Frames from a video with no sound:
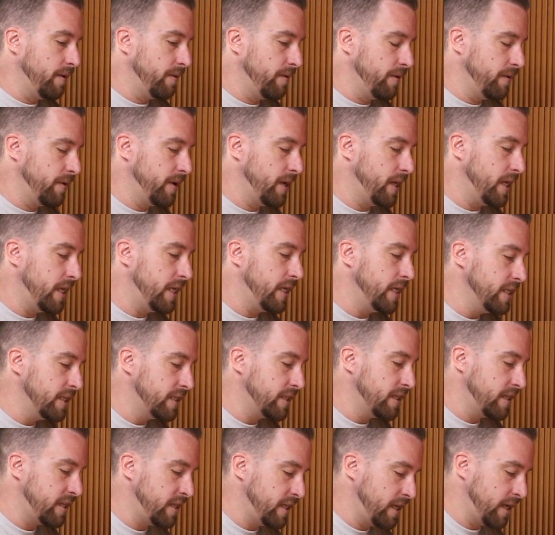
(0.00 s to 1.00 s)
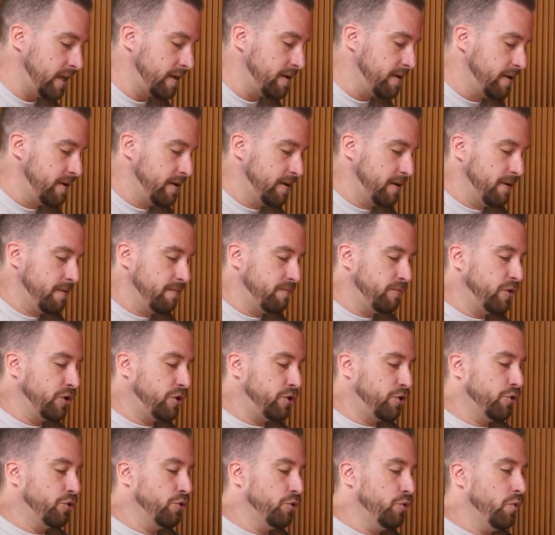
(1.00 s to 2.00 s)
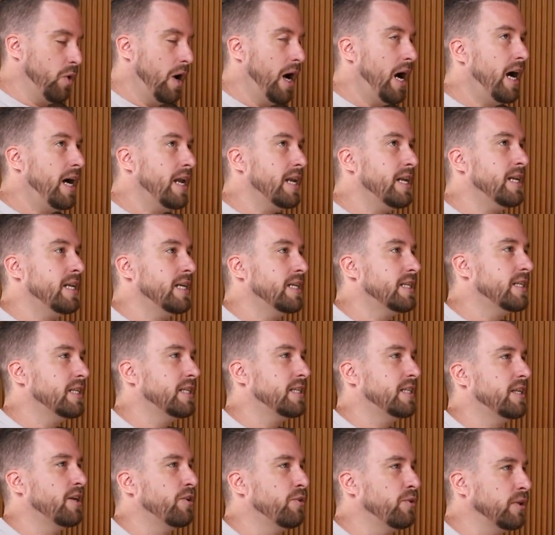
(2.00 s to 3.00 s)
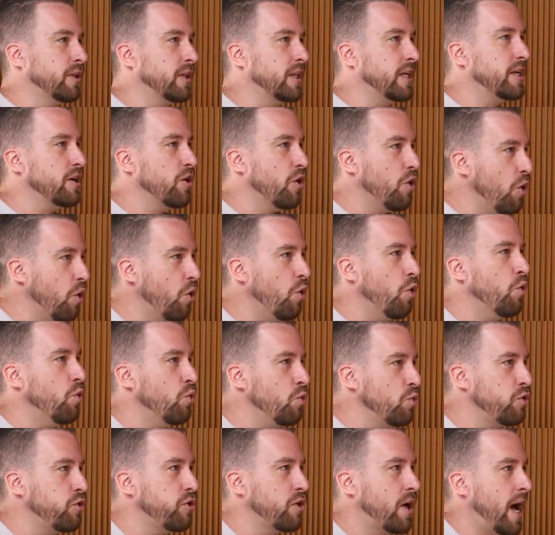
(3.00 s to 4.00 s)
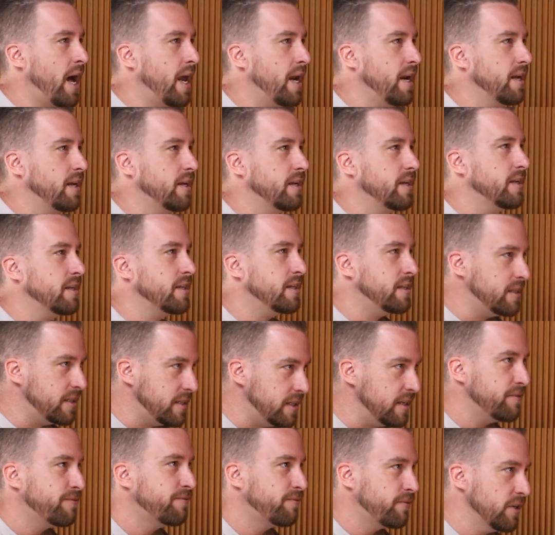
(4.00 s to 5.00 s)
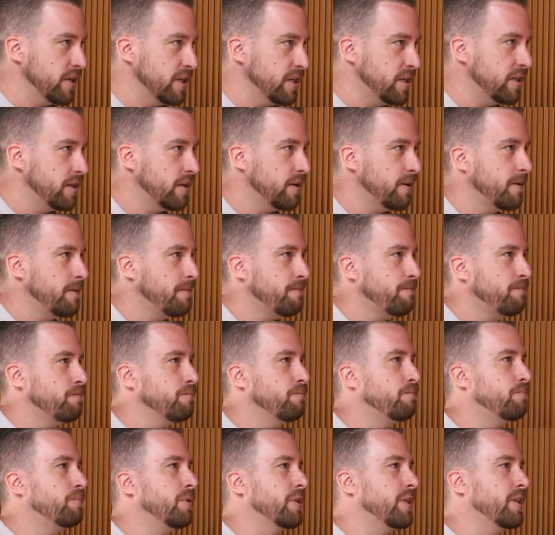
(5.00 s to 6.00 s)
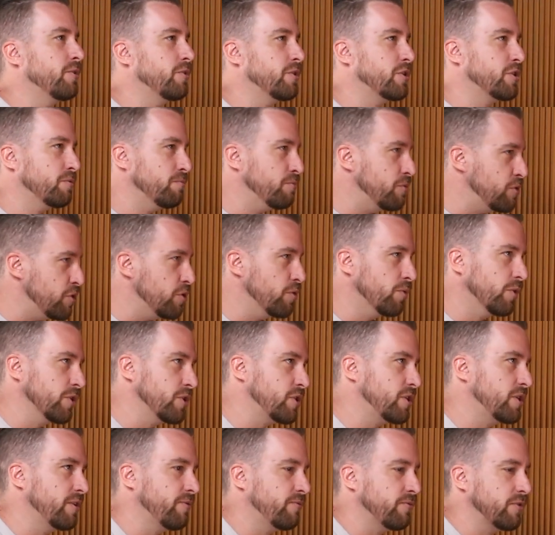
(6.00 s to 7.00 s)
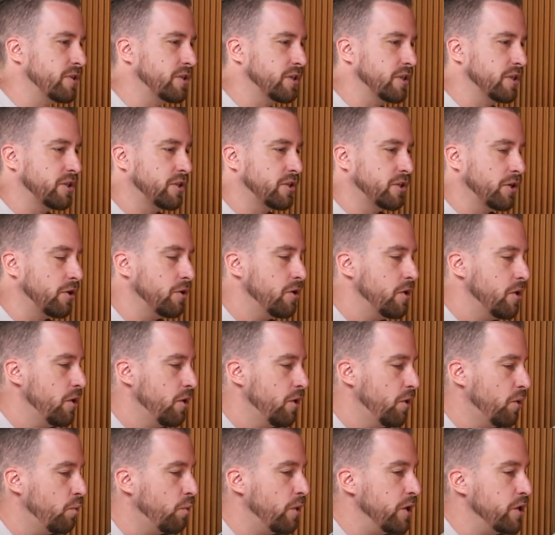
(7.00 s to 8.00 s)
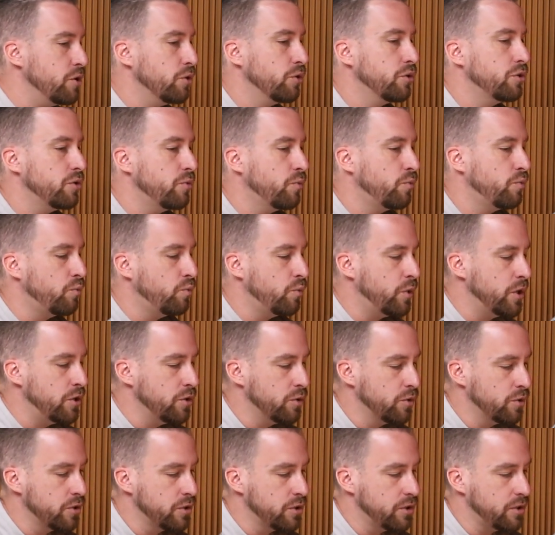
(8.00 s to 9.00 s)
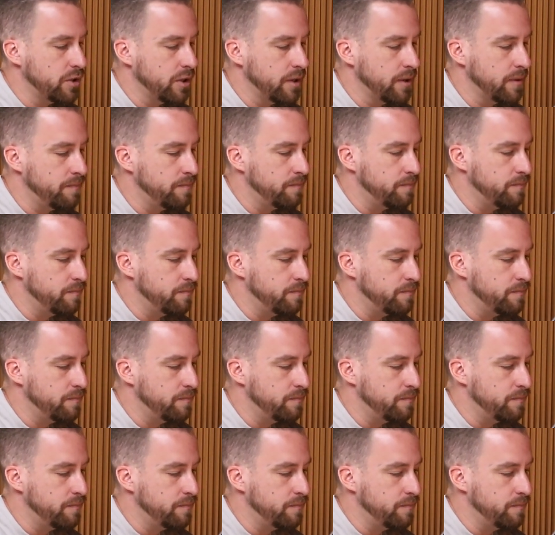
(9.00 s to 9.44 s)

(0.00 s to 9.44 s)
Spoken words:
here's the thing: the two aren't necessarily all that different, but there are some nuanced differences. So when you're a